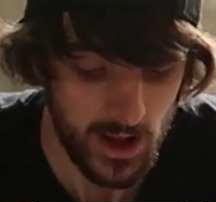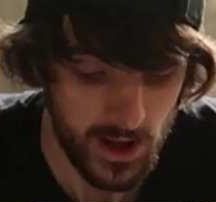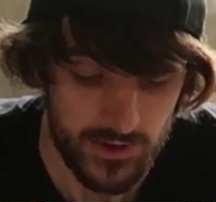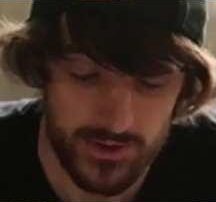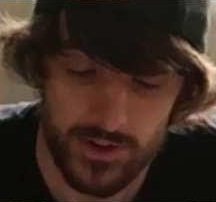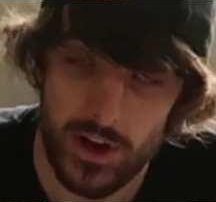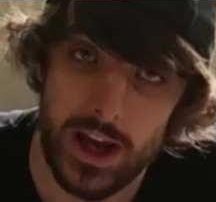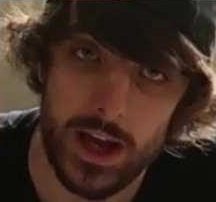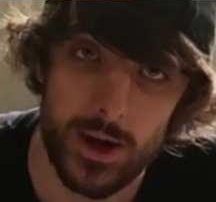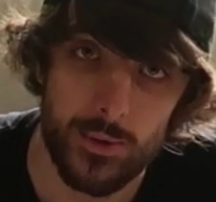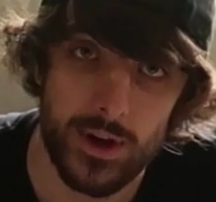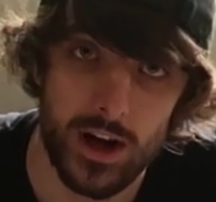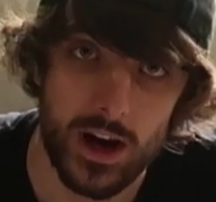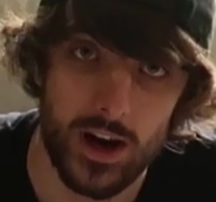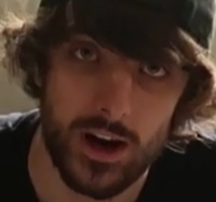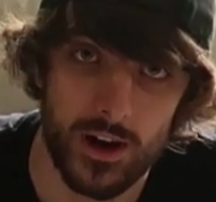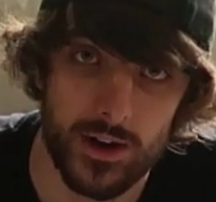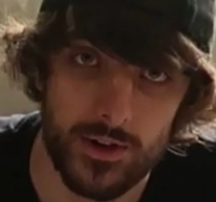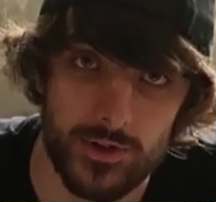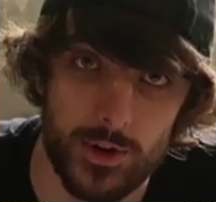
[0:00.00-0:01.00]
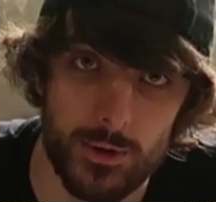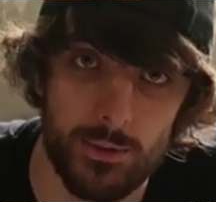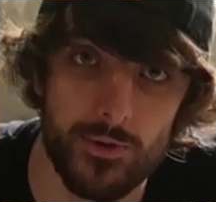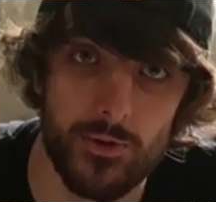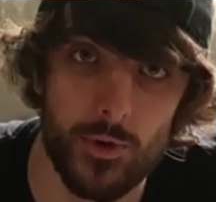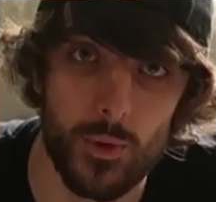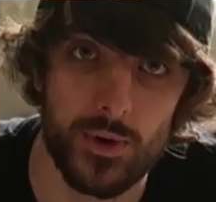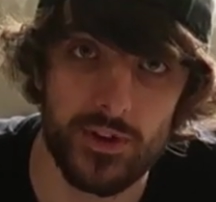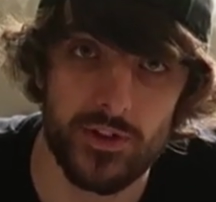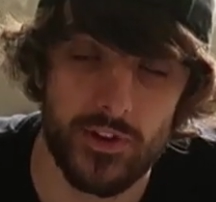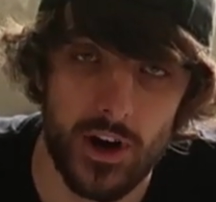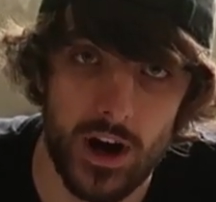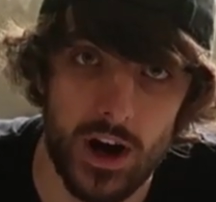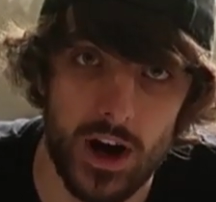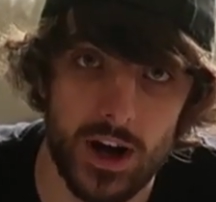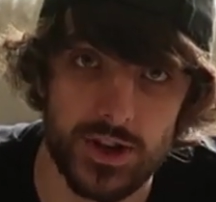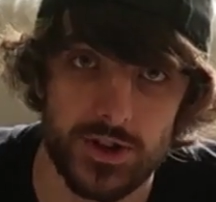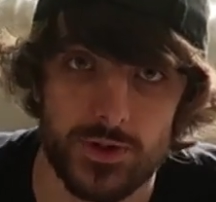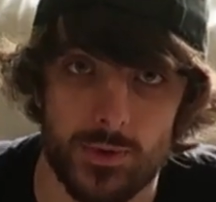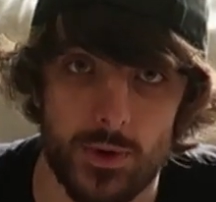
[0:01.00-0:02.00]
So here we are. So before we start,
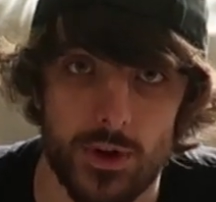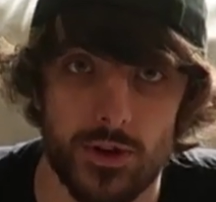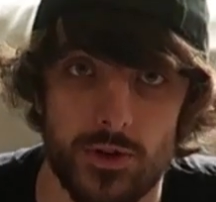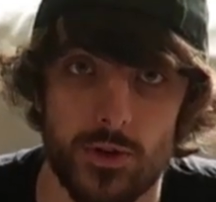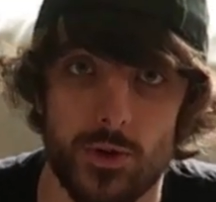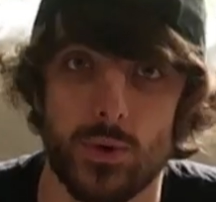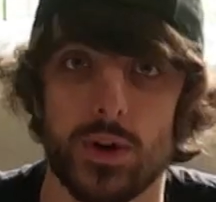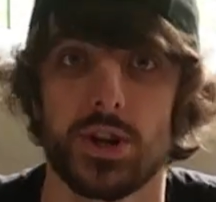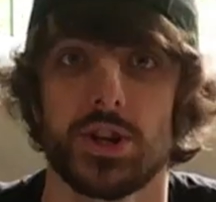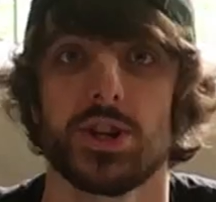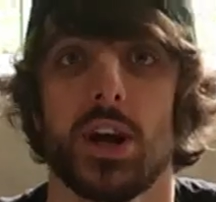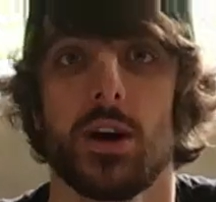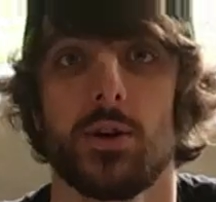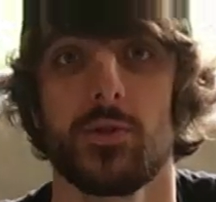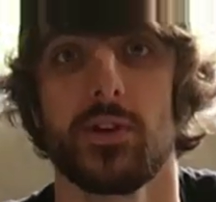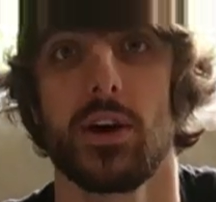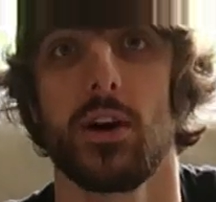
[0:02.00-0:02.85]
I just want to do a quick shout